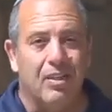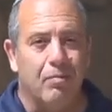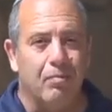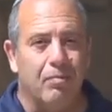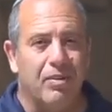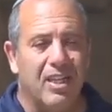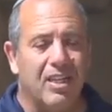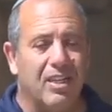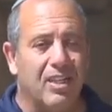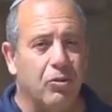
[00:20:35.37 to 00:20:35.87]

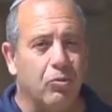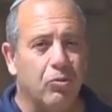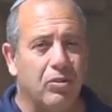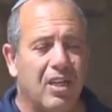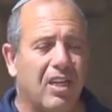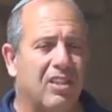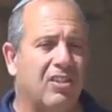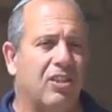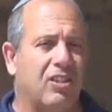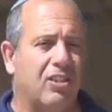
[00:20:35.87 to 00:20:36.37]
Bnei
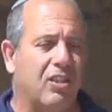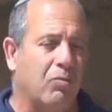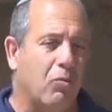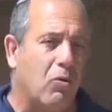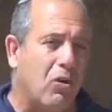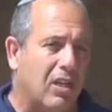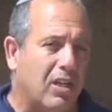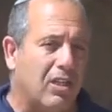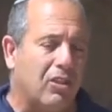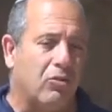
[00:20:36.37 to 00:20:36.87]
Yehuda sheshamru
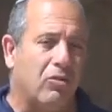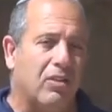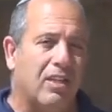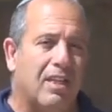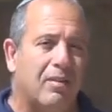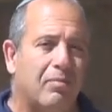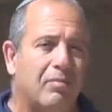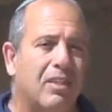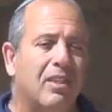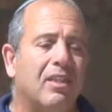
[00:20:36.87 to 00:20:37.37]
al
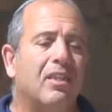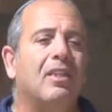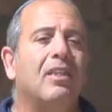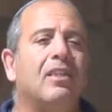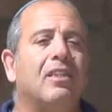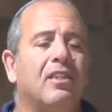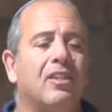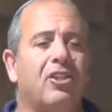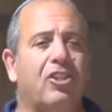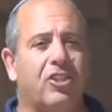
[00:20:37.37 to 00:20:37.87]
leshonam,
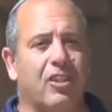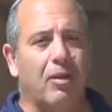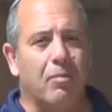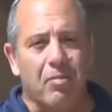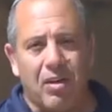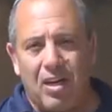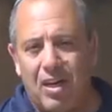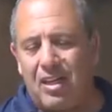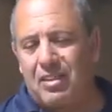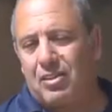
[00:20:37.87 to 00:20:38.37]

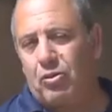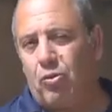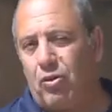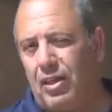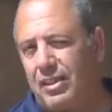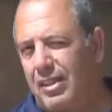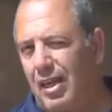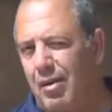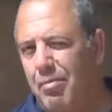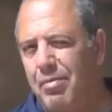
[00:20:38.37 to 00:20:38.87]
nishtamra
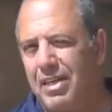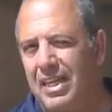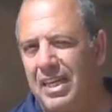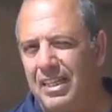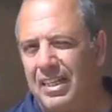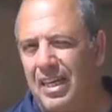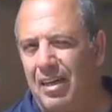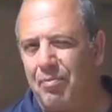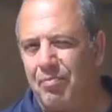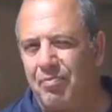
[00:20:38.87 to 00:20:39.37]
toratam
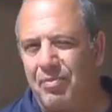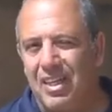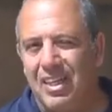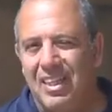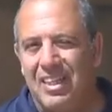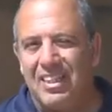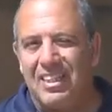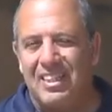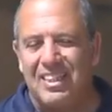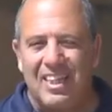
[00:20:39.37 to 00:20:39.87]
beyadam.
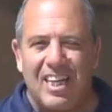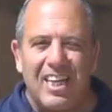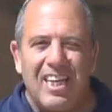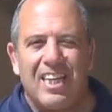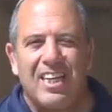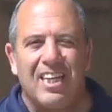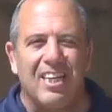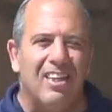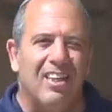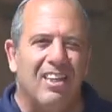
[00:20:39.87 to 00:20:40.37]

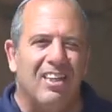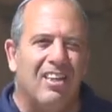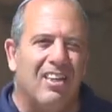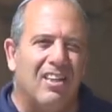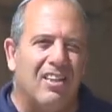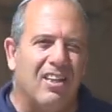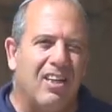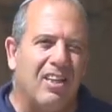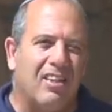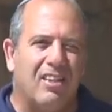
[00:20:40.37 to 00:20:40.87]
Saying
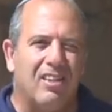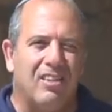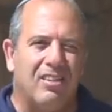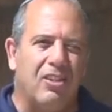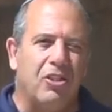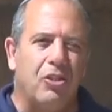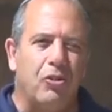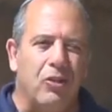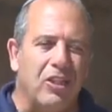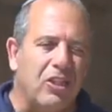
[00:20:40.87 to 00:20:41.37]
that the
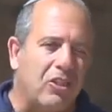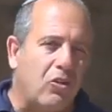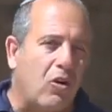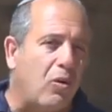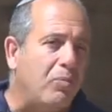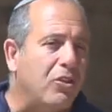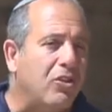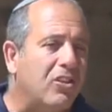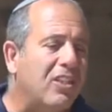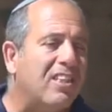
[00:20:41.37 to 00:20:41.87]
Jewish
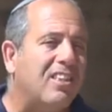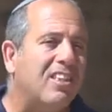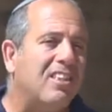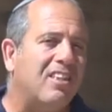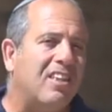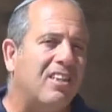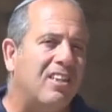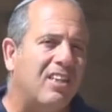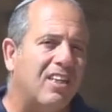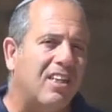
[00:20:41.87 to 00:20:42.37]
communities
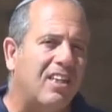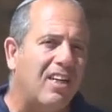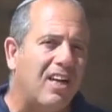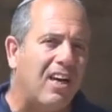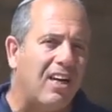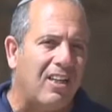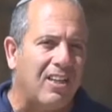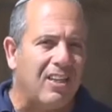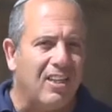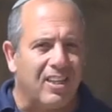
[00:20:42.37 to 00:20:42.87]
in the
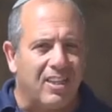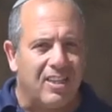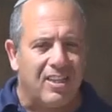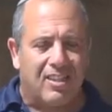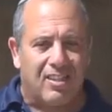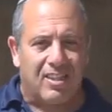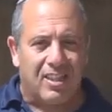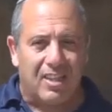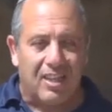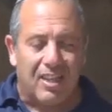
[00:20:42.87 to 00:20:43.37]
Galilee, in
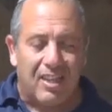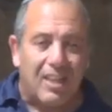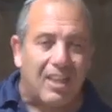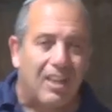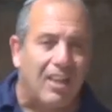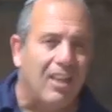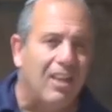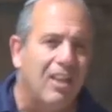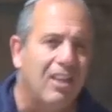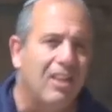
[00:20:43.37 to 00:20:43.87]
the
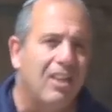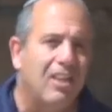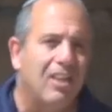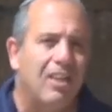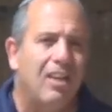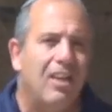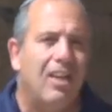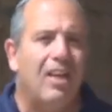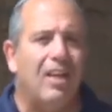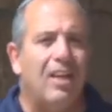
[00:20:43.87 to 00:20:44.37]
Galil,
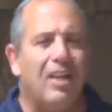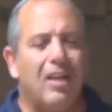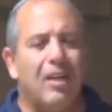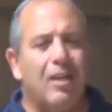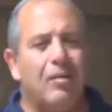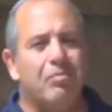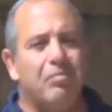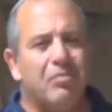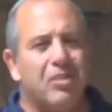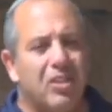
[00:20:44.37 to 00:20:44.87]

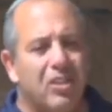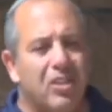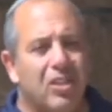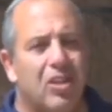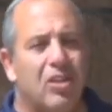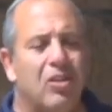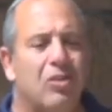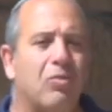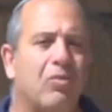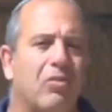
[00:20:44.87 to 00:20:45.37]

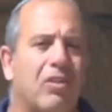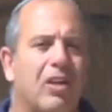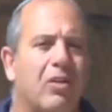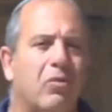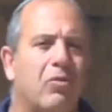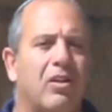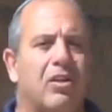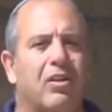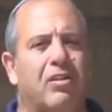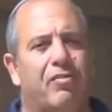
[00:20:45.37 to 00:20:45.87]
they
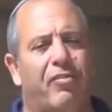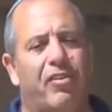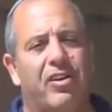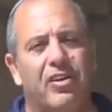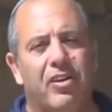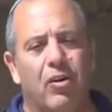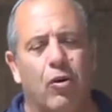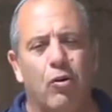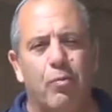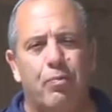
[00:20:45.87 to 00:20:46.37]
were
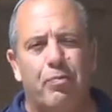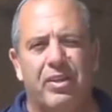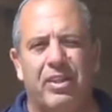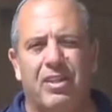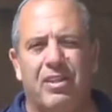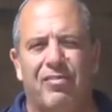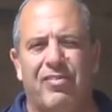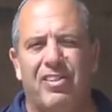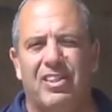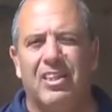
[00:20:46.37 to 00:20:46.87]
very
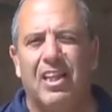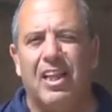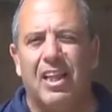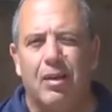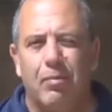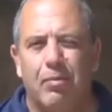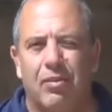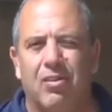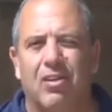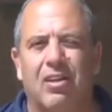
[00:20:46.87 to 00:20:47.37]
open, very
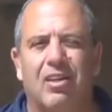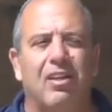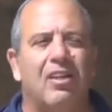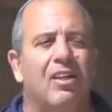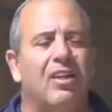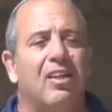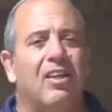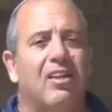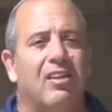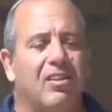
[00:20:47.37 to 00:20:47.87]
liberal.
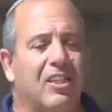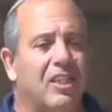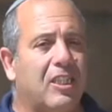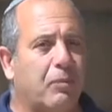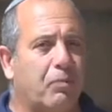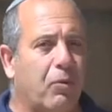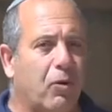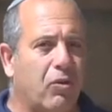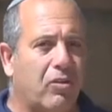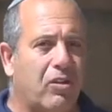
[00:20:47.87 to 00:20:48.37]
They
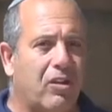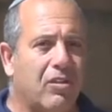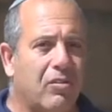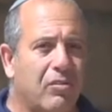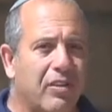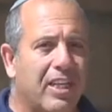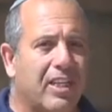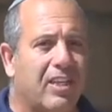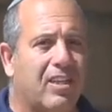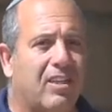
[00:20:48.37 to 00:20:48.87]
spoke
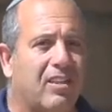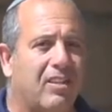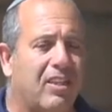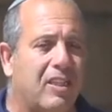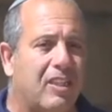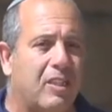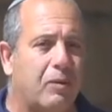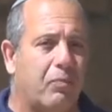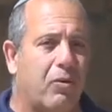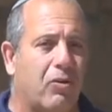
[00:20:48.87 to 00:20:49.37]
Greek, they
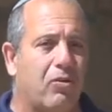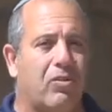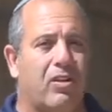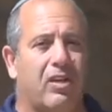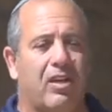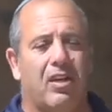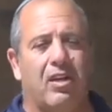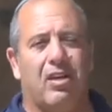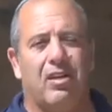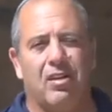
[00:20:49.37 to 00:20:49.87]
spoke
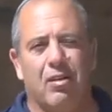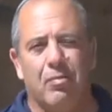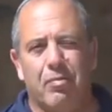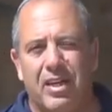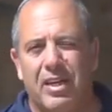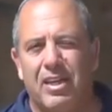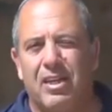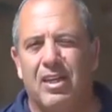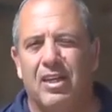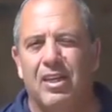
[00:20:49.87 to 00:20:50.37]

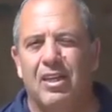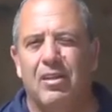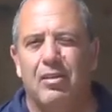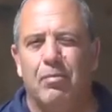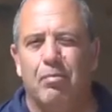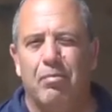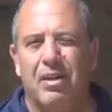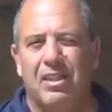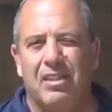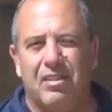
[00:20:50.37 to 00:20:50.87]
Aramaic,
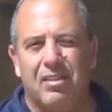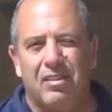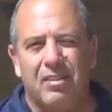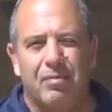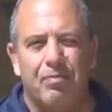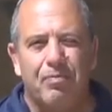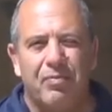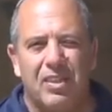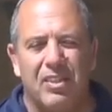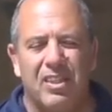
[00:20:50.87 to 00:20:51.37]
but
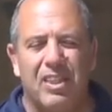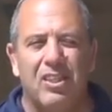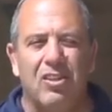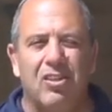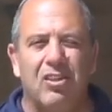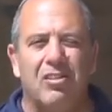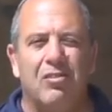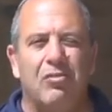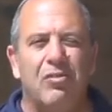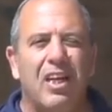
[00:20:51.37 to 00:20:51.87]
they
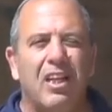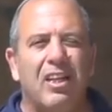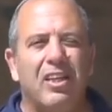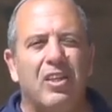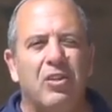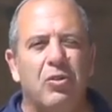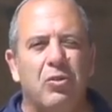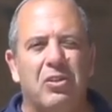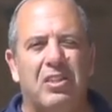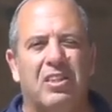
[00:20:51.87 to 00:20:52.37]
don't really
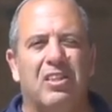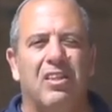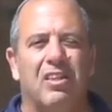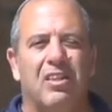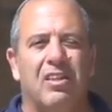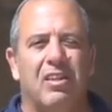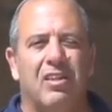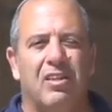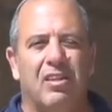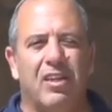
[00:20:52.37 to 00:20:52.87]
use
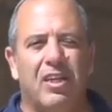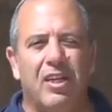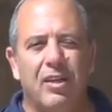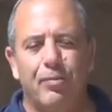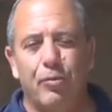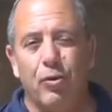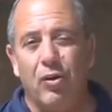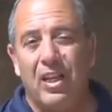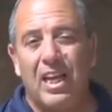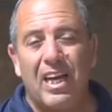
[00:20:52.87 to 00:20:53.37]
the
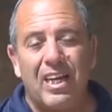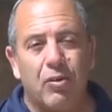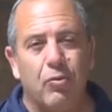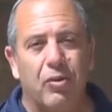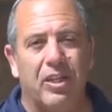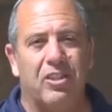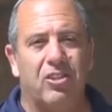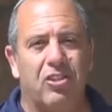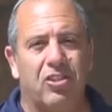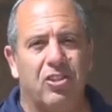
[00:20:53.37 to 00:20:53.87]
Hebrew
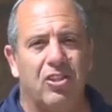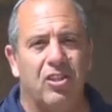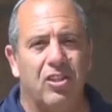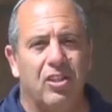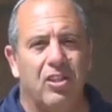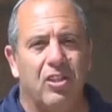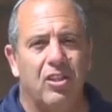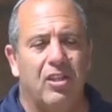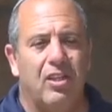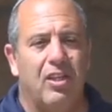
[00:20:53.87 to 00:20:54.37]
language,
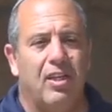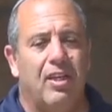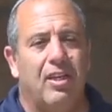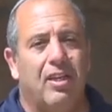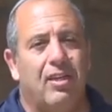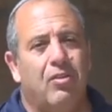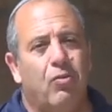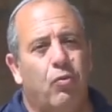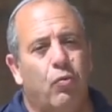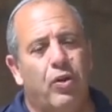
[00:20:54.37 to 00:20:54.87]

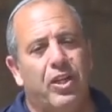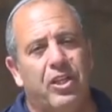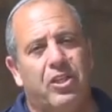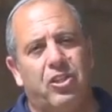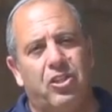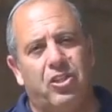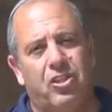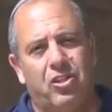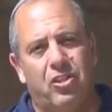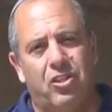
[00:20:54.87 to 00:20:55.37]

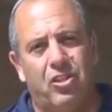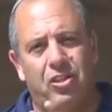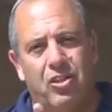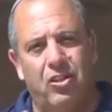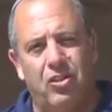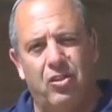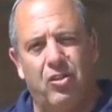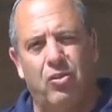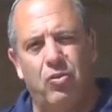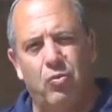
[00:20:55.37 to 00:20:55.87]
which
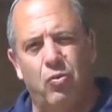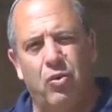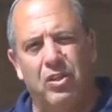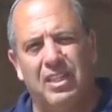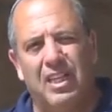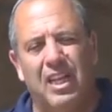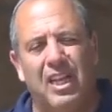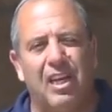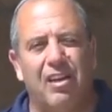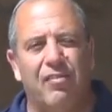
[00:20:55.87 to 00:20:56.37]
was
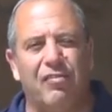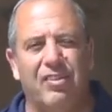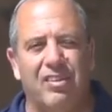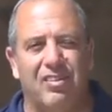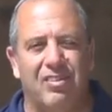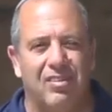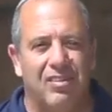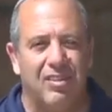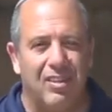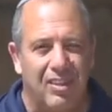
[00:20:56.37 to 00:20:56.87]

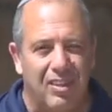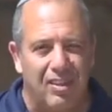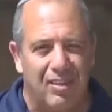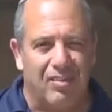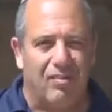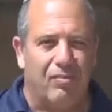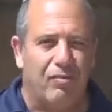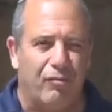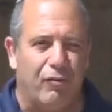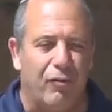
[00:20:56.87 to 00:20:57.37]
left
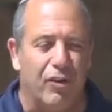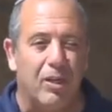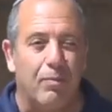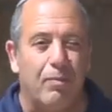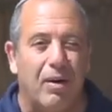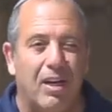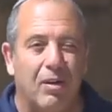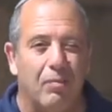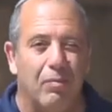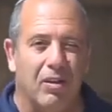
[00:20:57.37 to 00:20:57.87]
for the
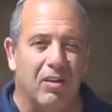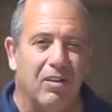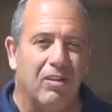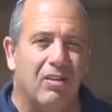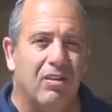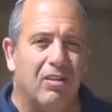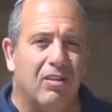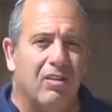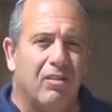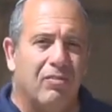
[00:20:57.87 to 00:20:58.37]
Bible,
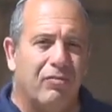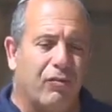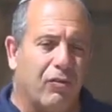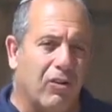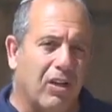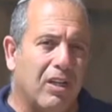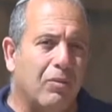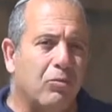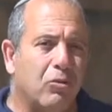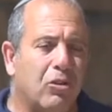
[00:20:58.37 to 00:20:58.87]
for
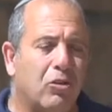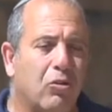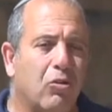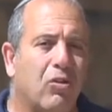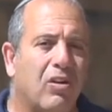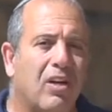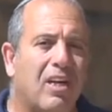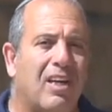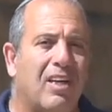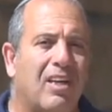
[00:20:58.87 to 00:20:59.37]
Limud
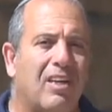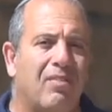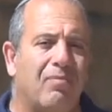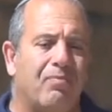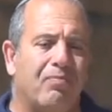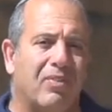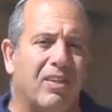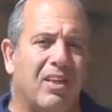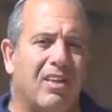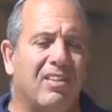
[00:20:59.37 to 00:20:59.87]
Torah,
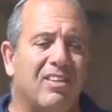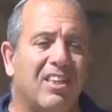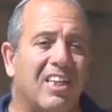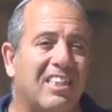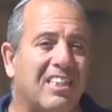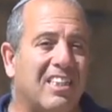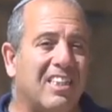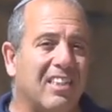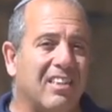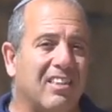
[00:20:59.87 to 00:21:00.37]
and
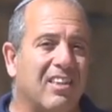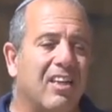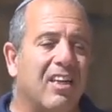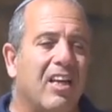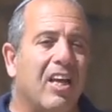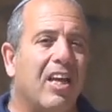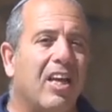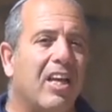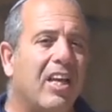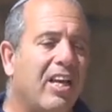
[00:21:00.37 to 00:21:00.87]
that's it.
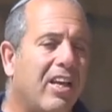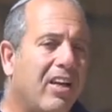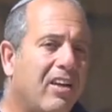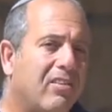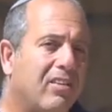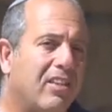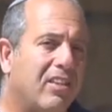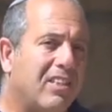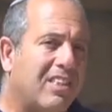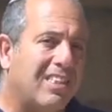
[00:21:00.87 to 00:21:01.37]
Here
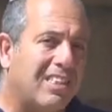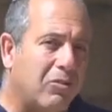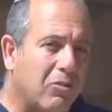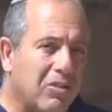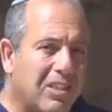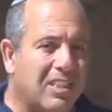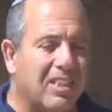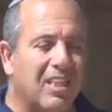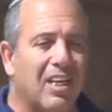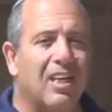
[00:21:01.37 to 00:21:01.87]
in
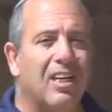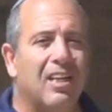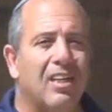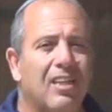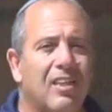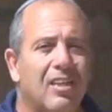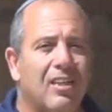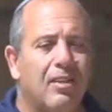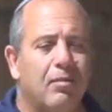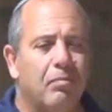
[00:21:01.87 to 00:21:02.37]
Susya,
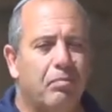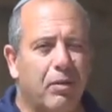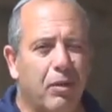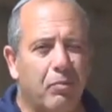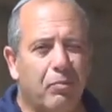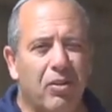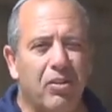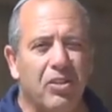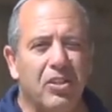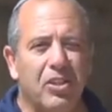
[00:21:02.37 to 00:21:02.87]

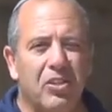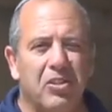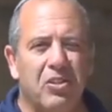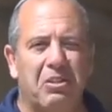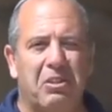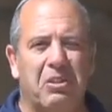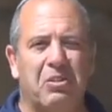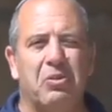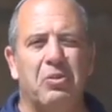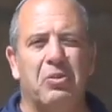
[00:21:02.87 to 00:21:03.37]
people
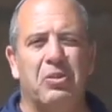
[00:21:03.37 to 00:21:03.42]
used to